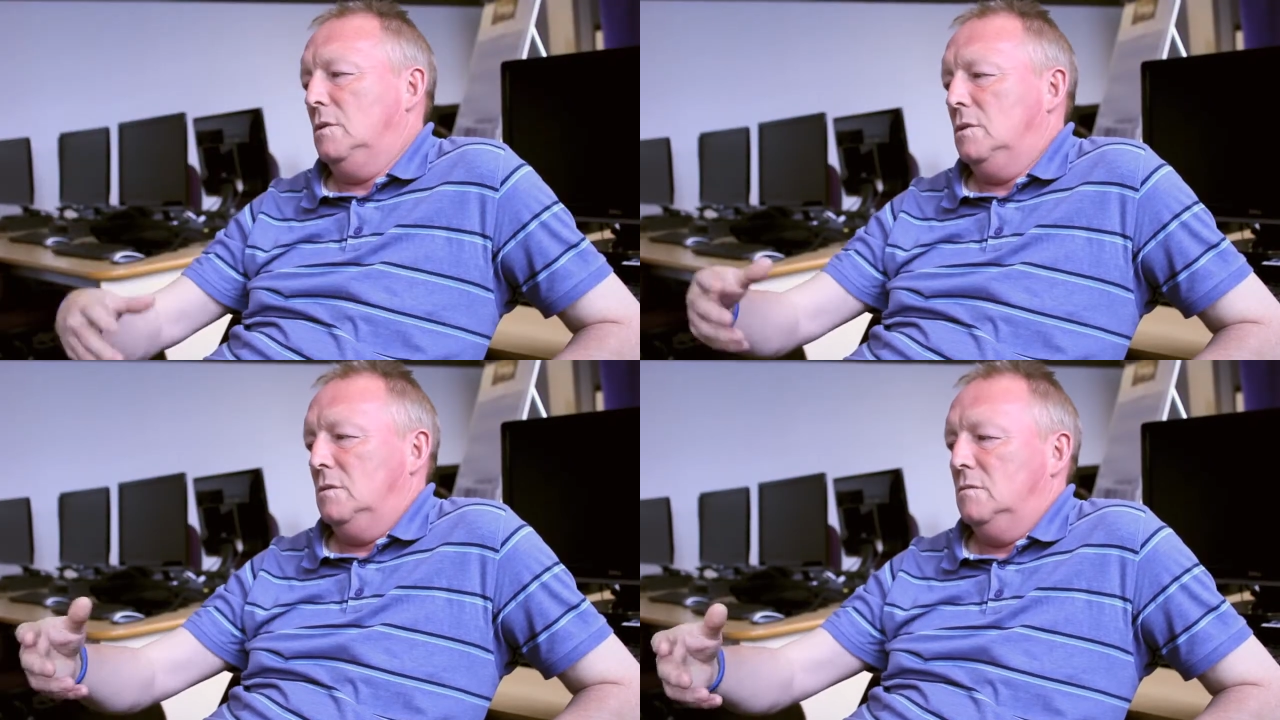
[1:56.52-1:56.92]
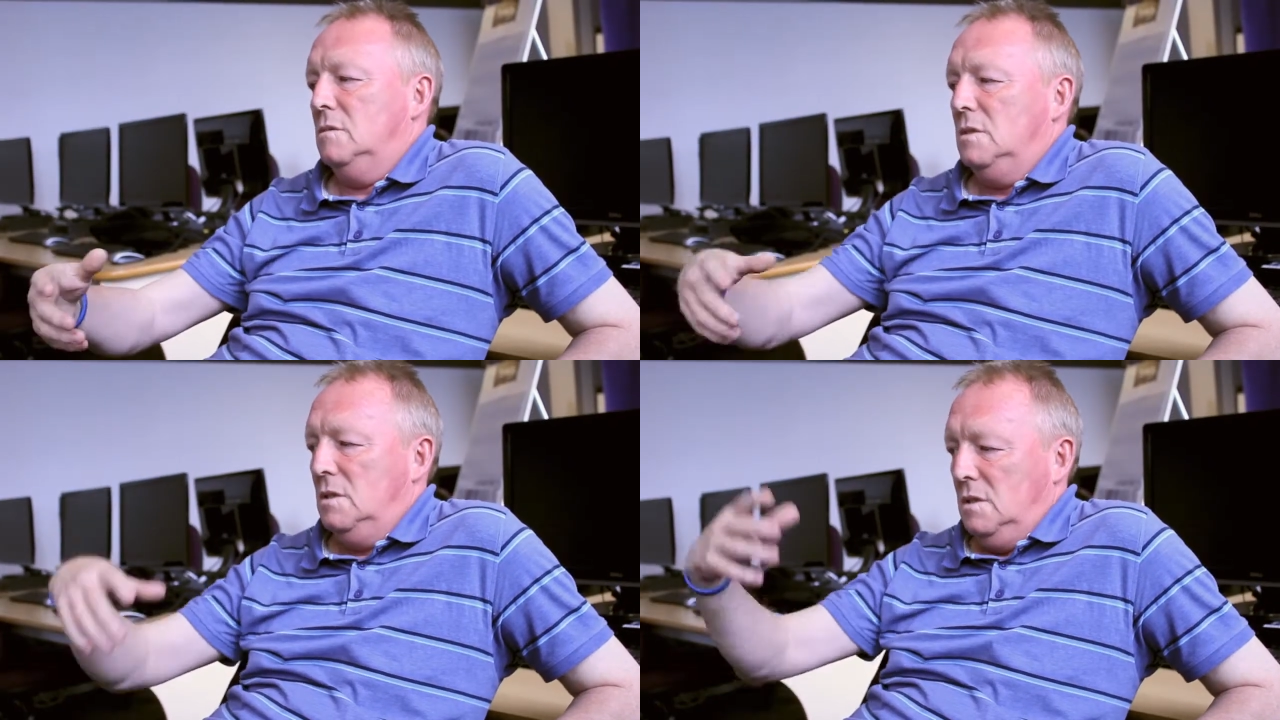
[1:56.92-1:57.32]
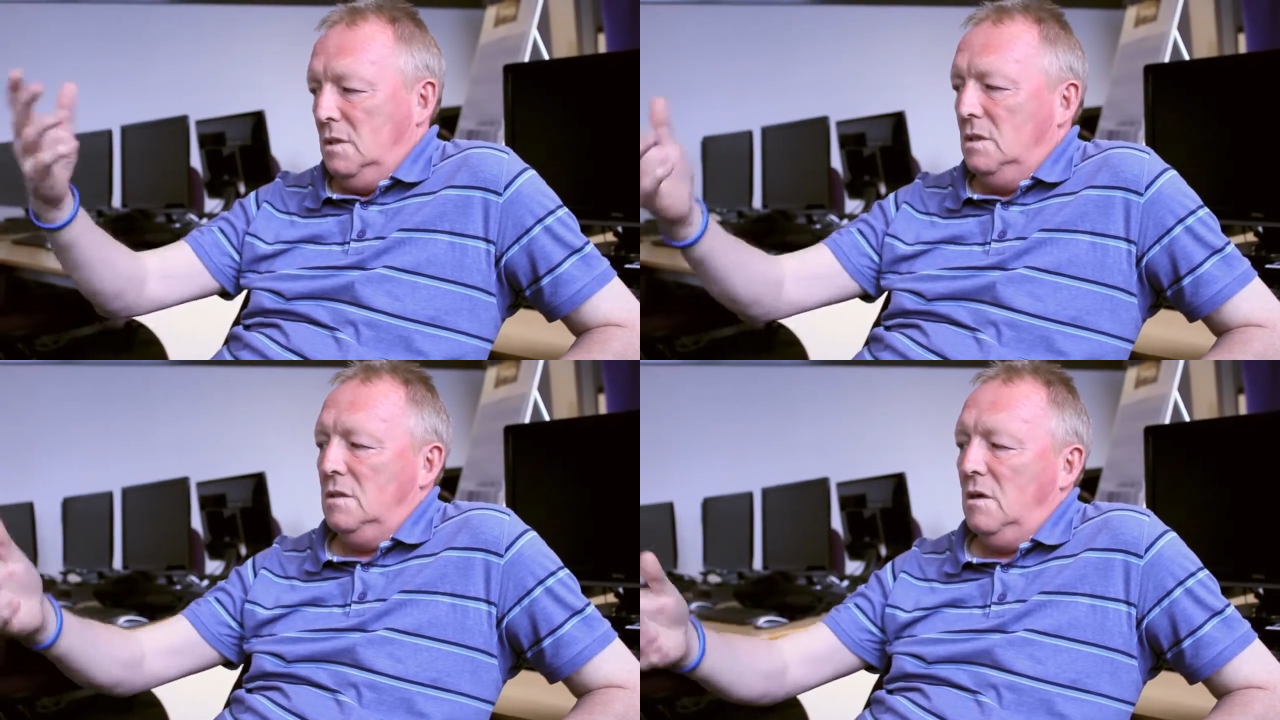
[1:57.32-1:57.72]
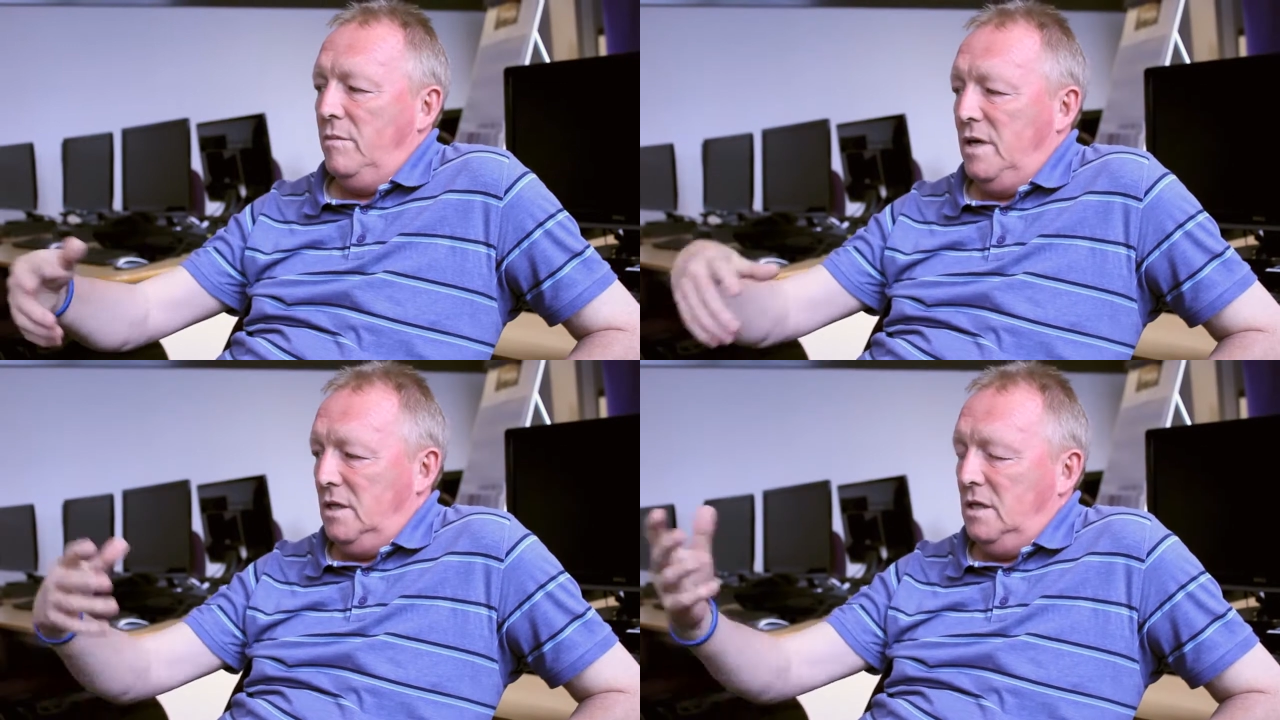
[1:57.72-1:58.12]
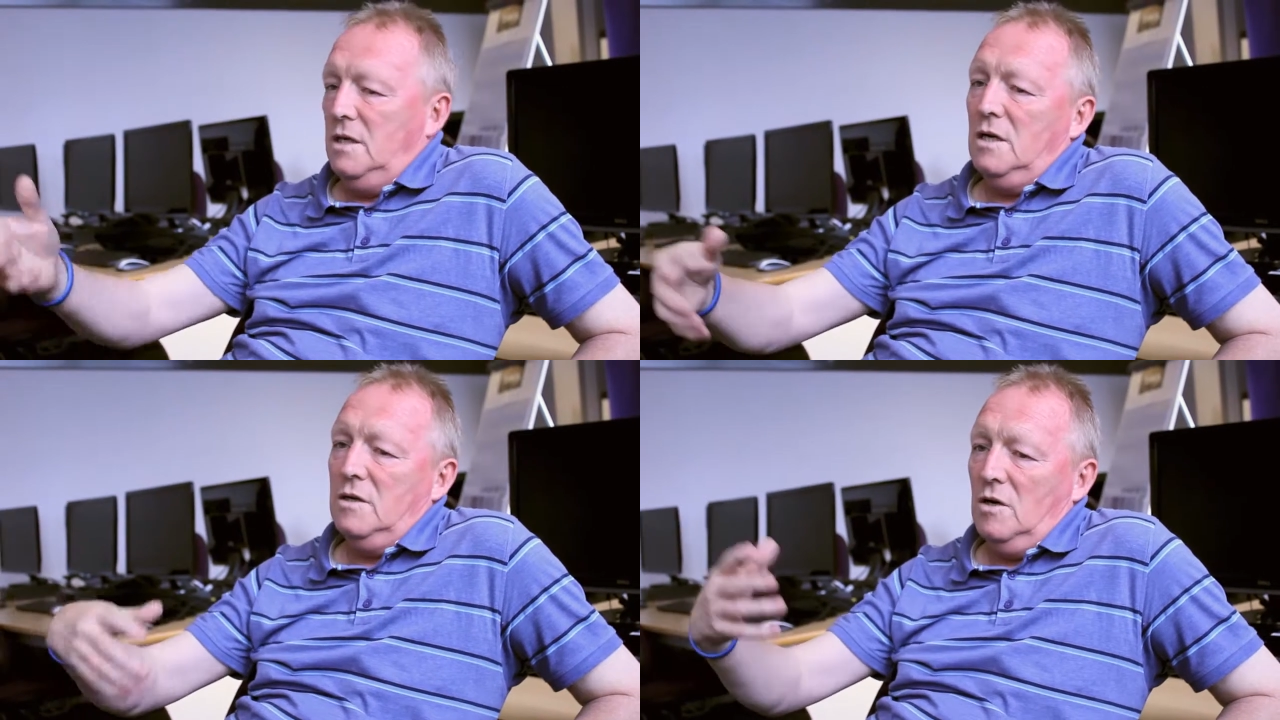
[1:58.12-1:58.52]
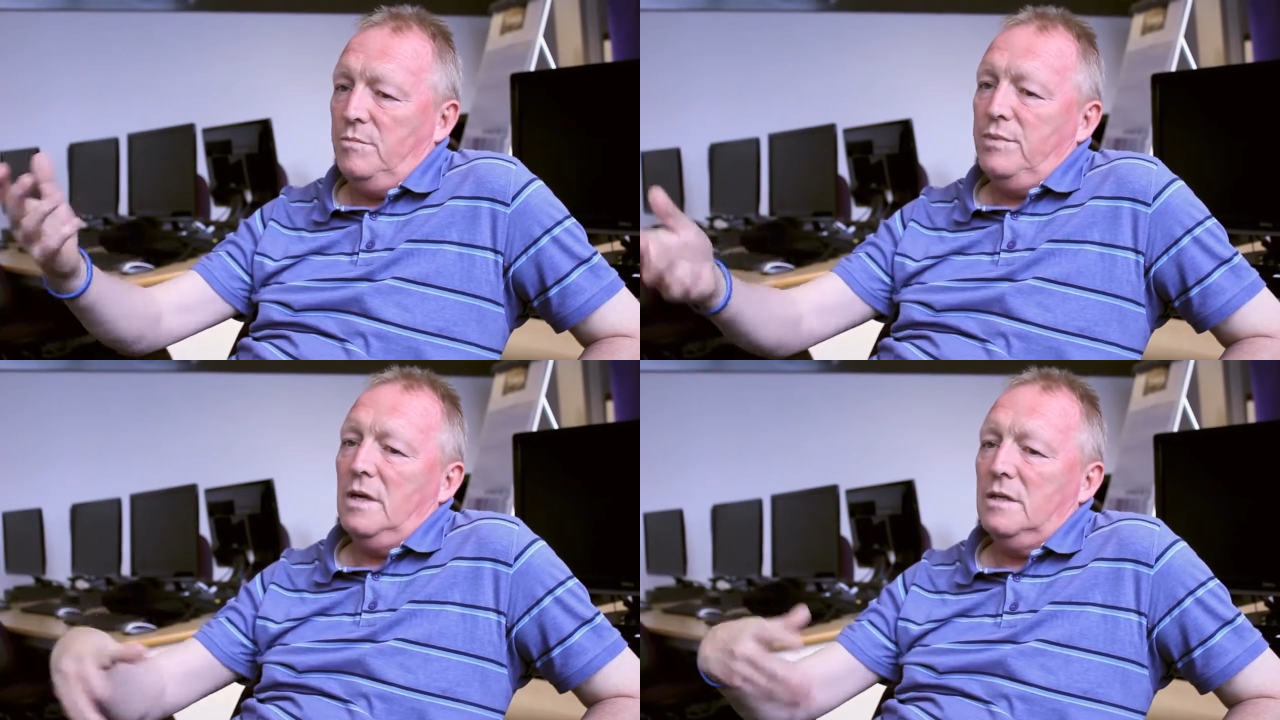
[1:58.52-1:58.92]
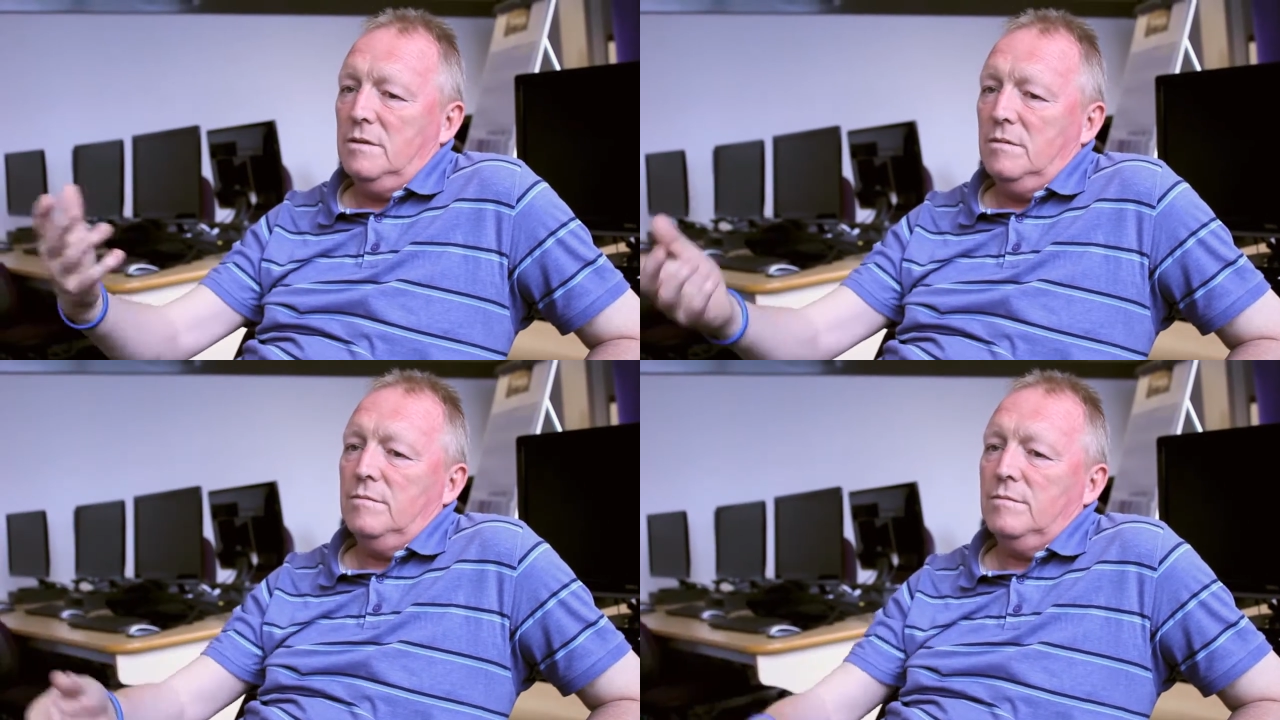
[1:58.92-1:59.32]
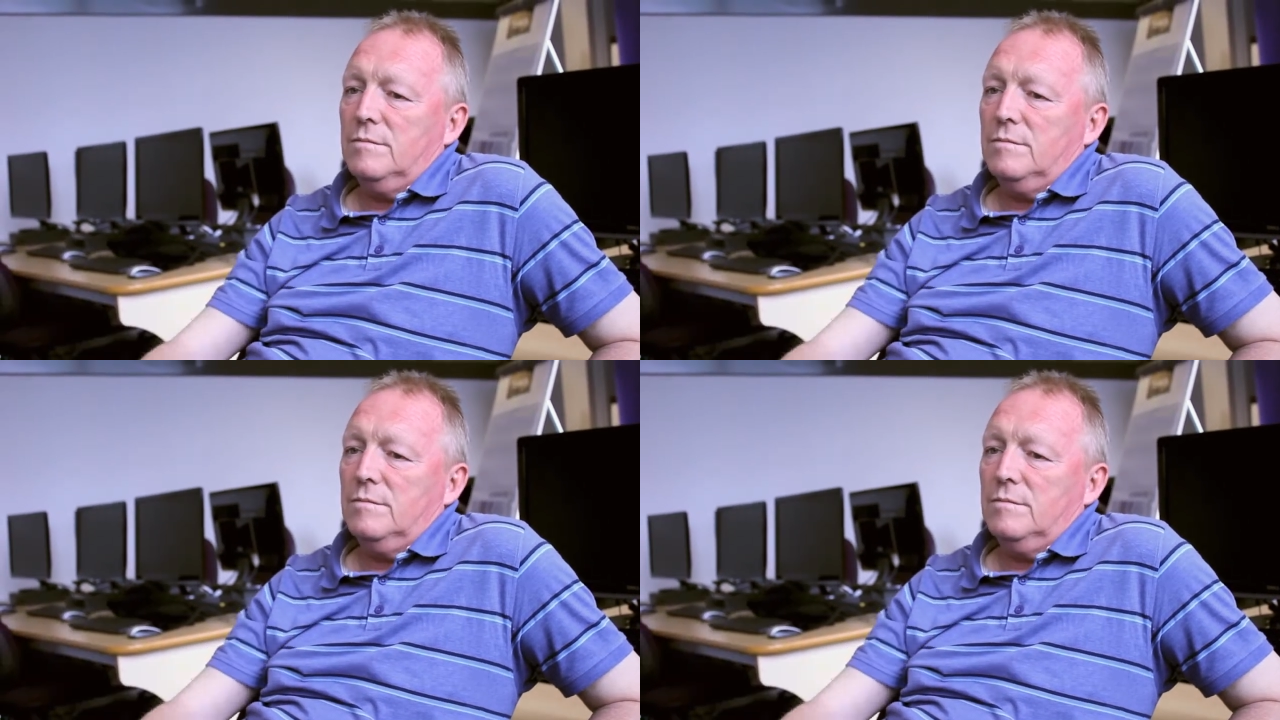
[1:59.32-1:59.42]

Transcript: You give them the materials and the scenario,